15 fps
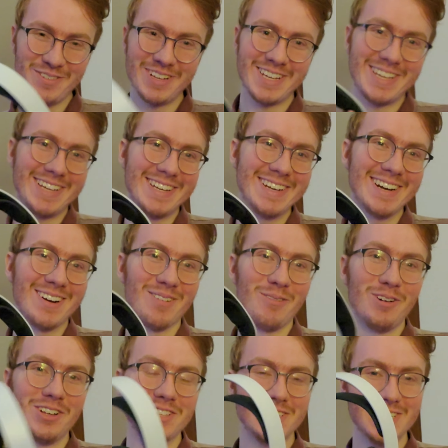we here?
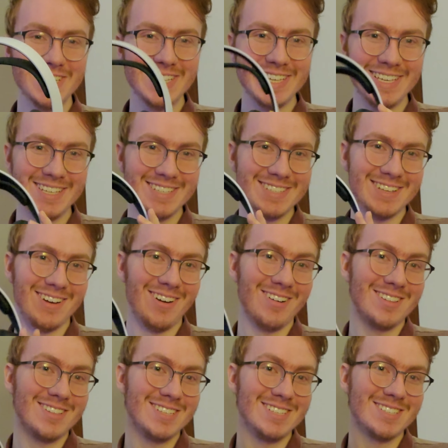Well, these are
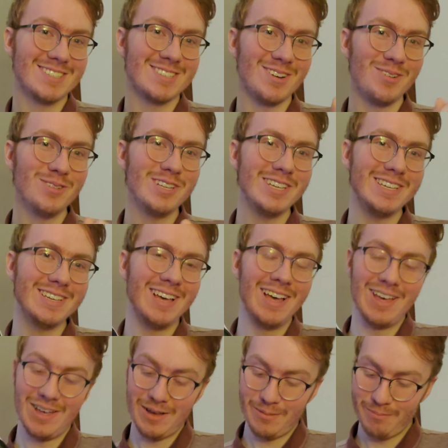the Sony
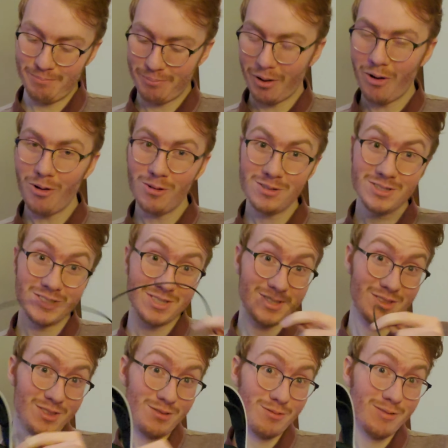
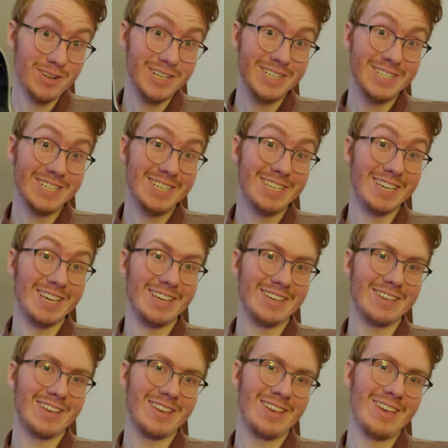Pulse 3D
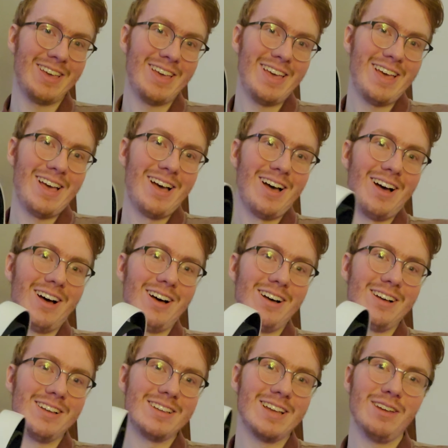
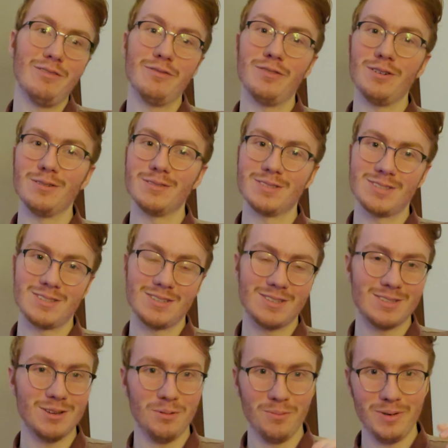headphones.
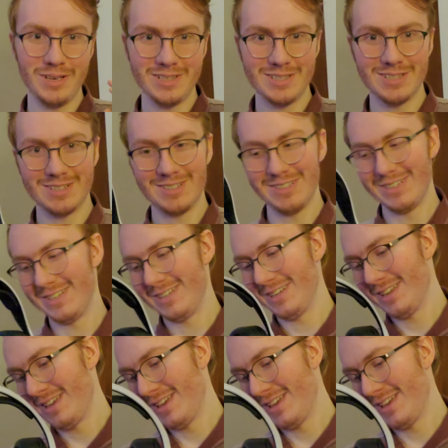So basically,